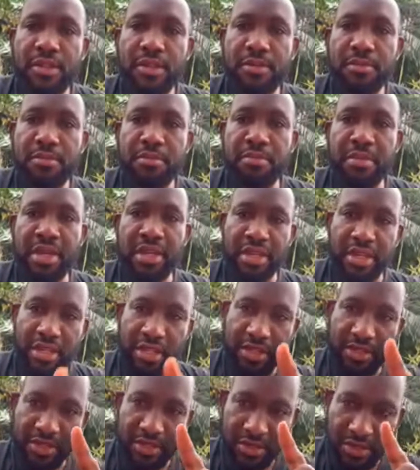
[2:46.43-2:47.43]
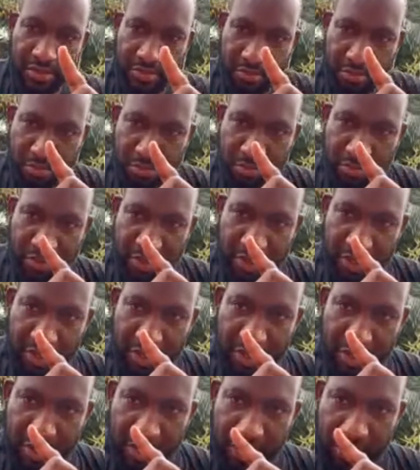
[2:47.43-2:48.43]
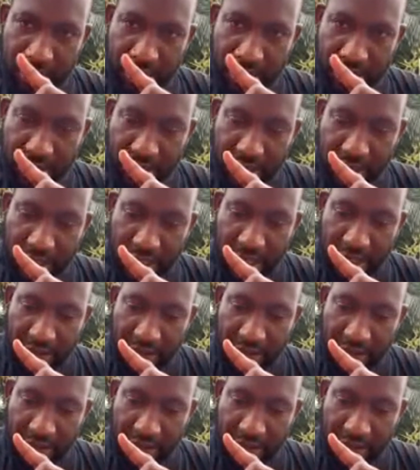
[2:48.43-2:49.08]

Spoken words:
may it be a